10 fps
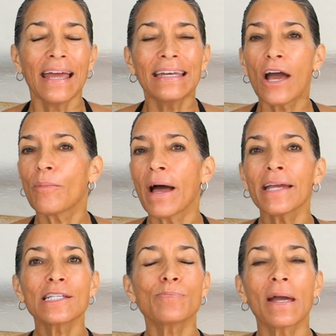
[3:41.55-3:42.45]
Now, am I
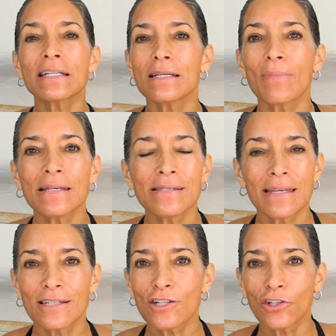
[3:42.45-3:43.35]
expecting my
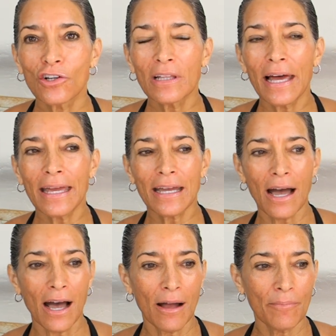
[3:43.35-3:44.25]
skin to look like
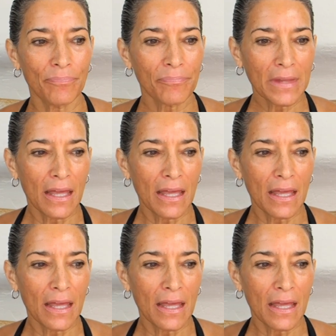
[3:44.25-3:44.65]
um,